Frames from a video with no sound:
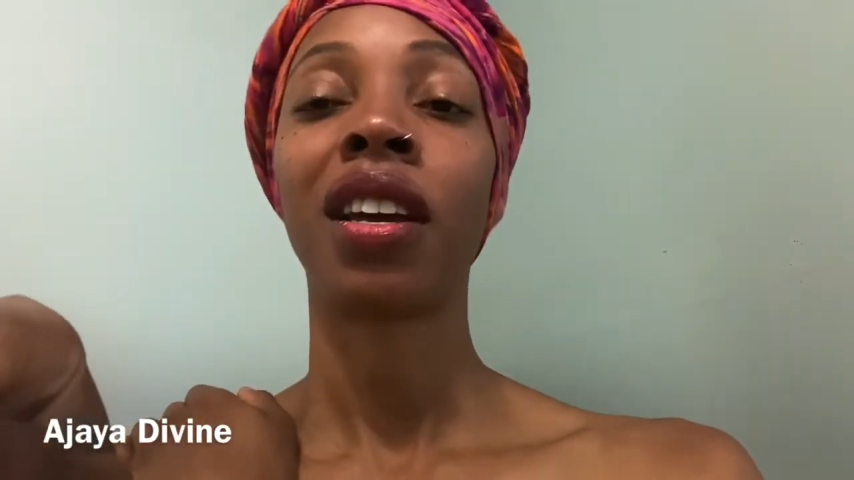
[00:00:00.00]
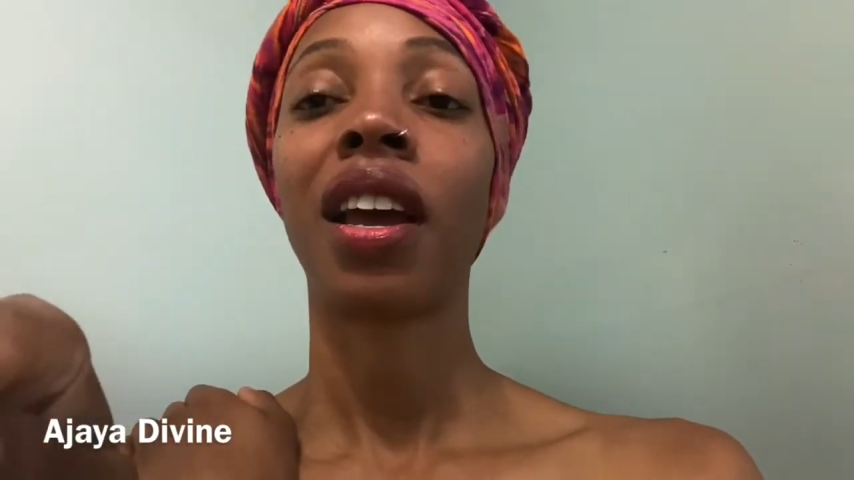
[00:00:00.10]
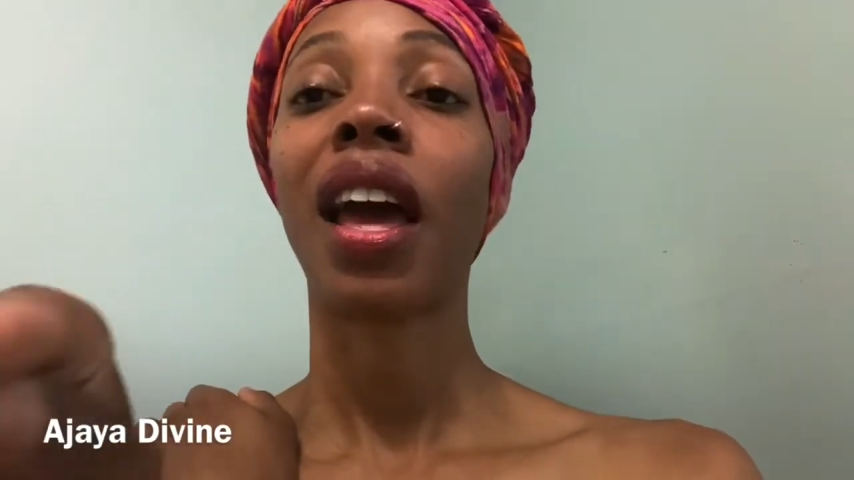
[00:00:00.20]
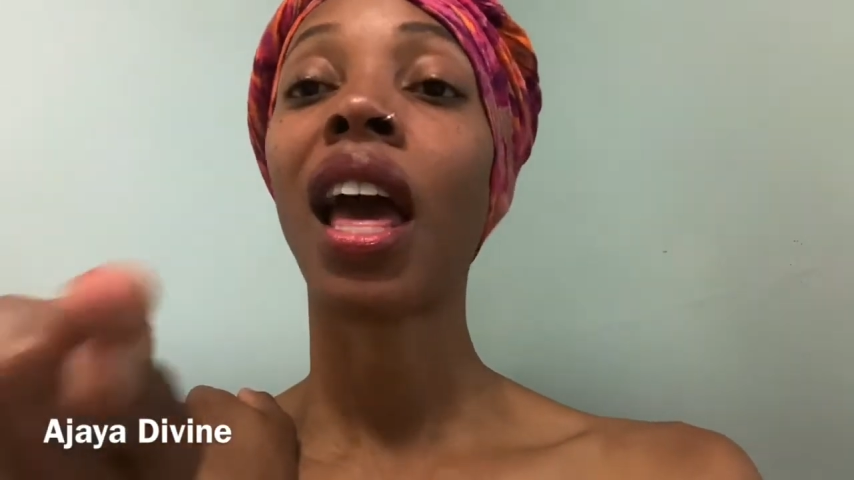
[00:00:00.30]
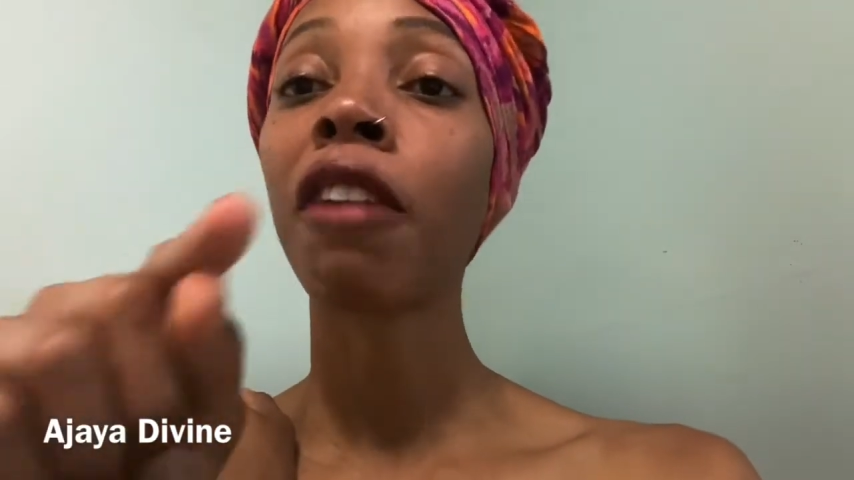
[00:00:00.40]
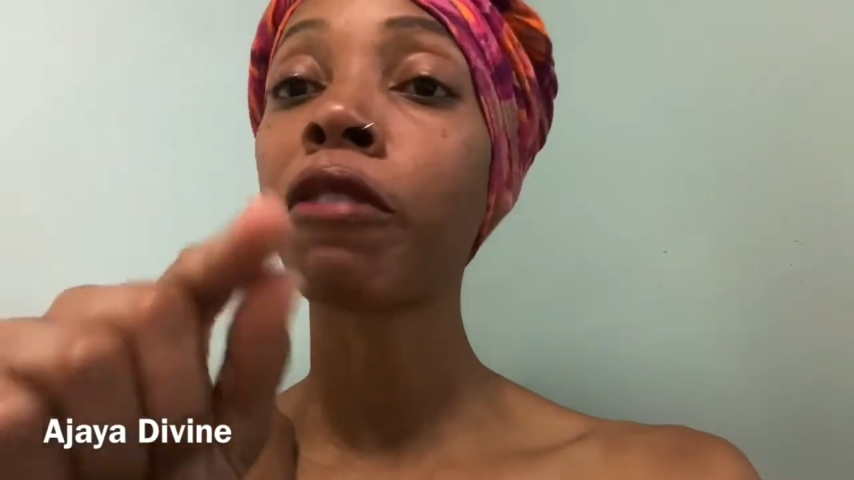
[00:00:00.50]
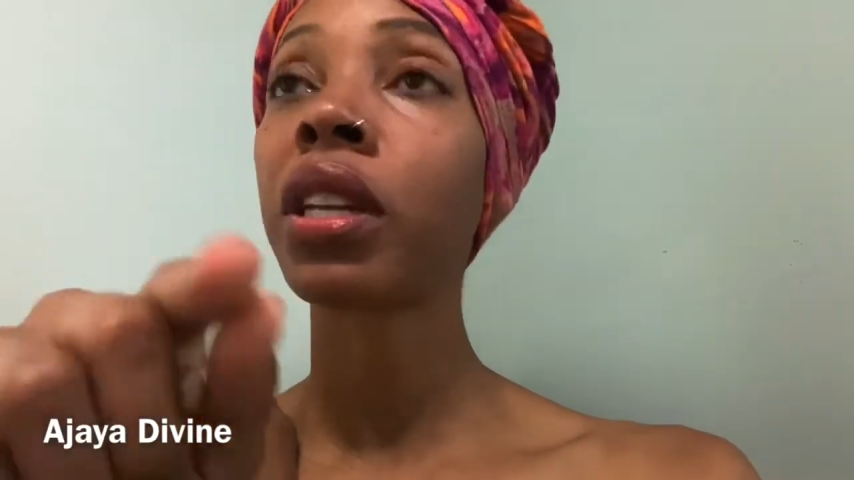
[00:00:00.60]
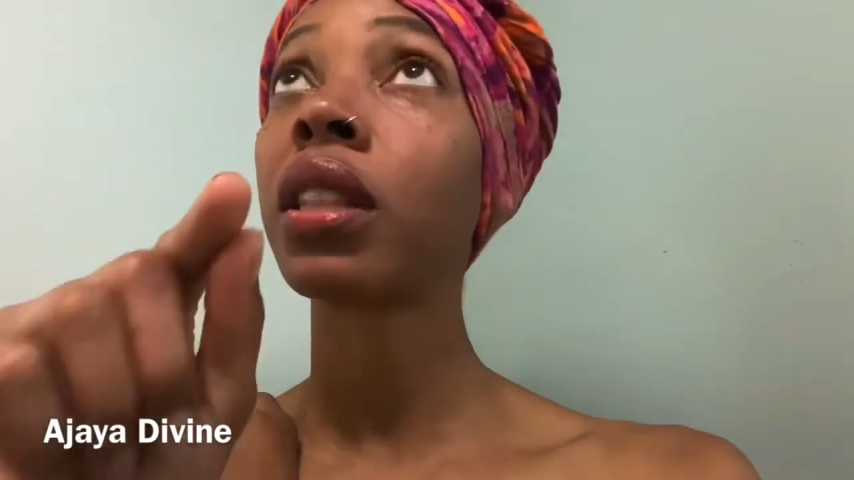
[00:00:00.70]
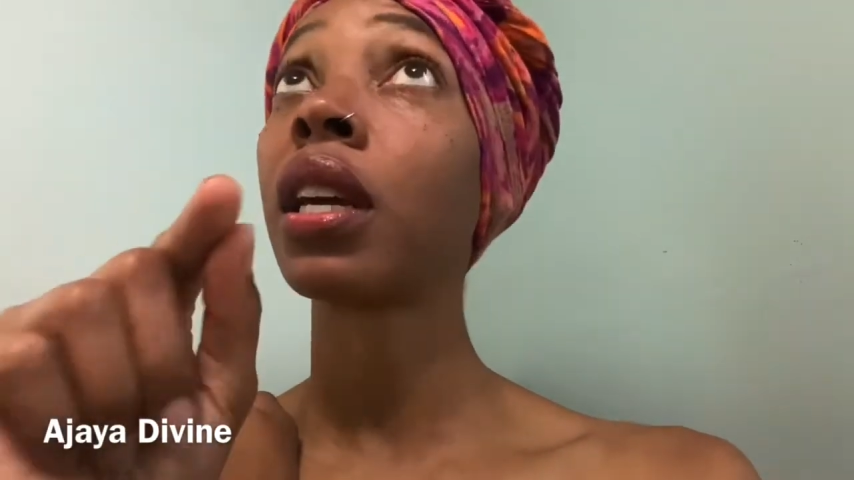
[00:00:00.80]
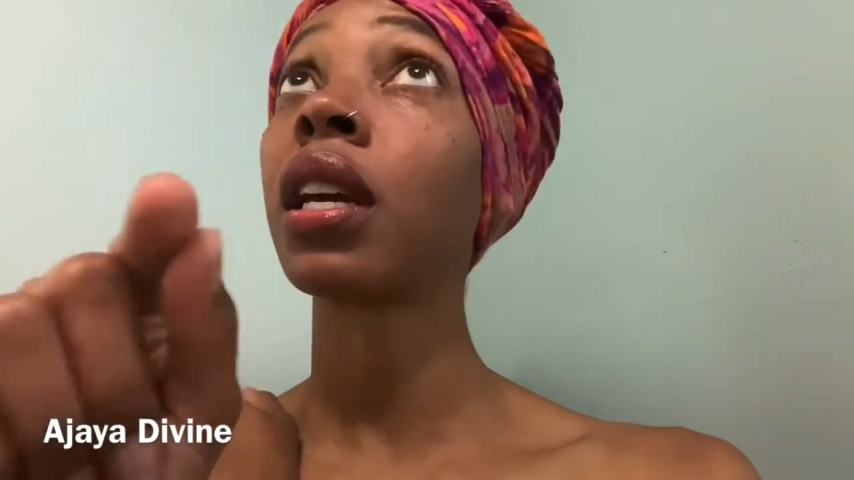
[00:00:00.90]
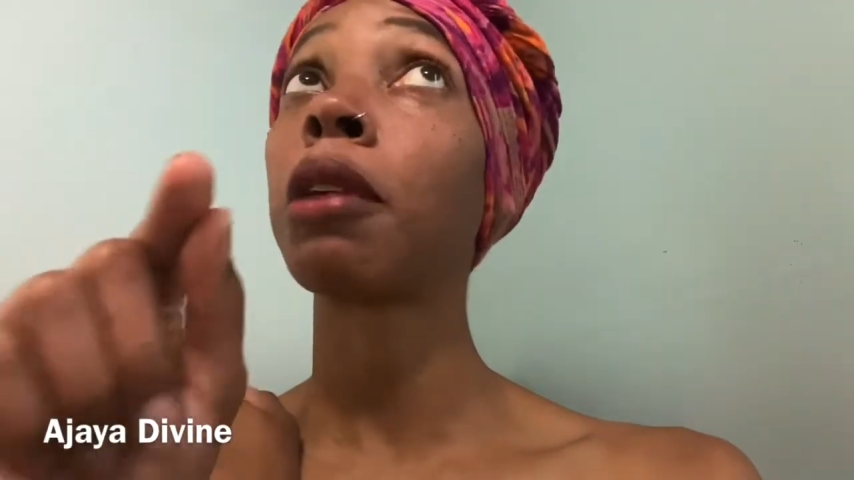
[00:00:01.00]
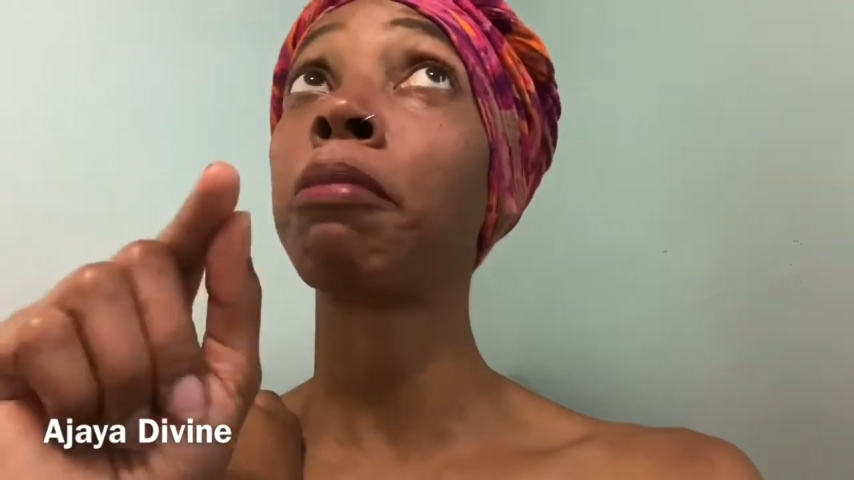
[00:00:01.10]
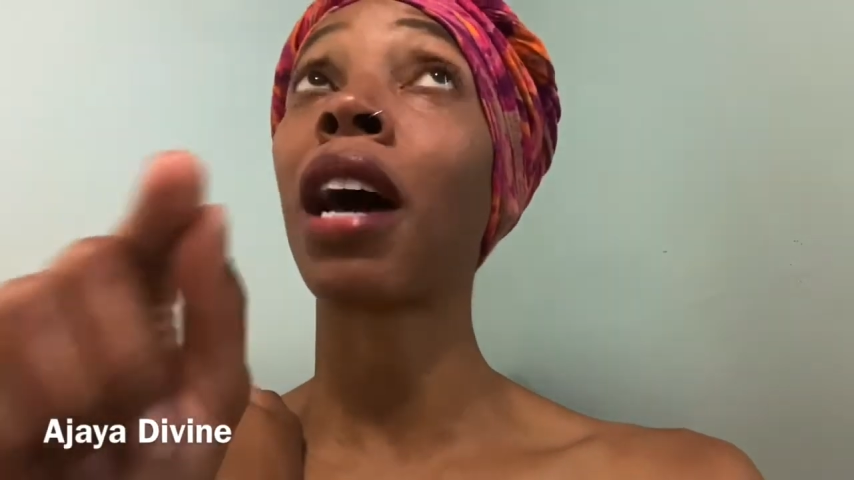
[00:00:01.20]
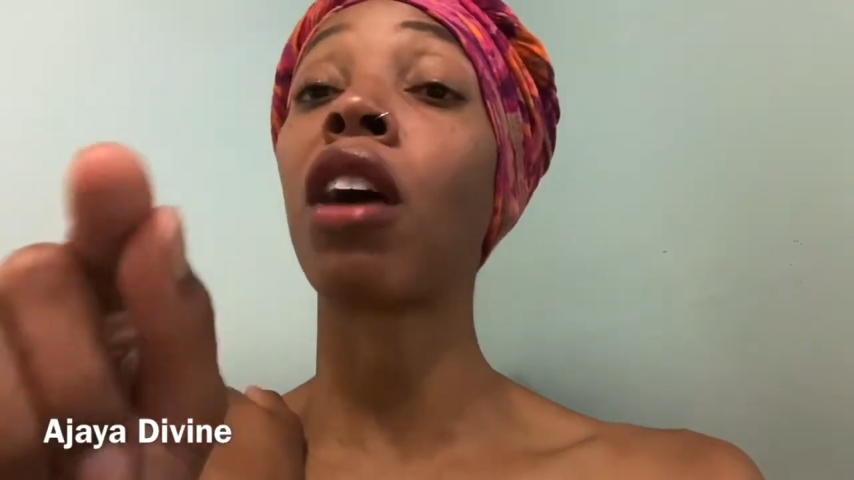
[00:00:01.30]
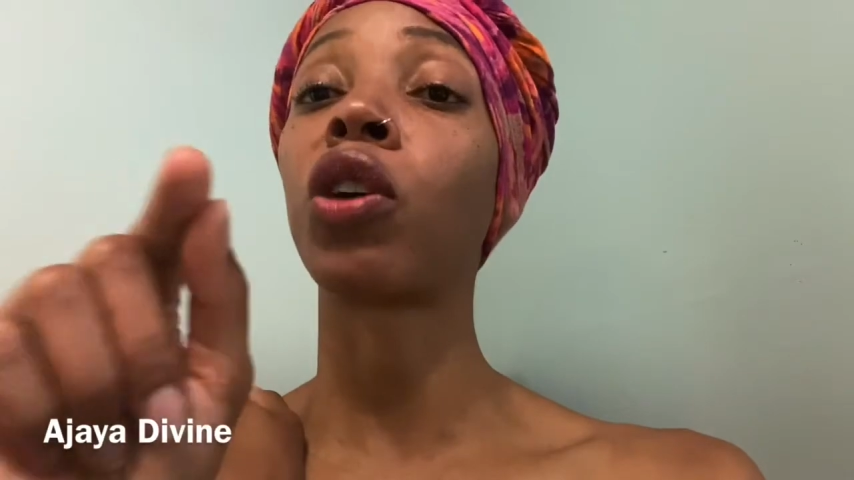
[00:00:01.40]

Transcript: Everything about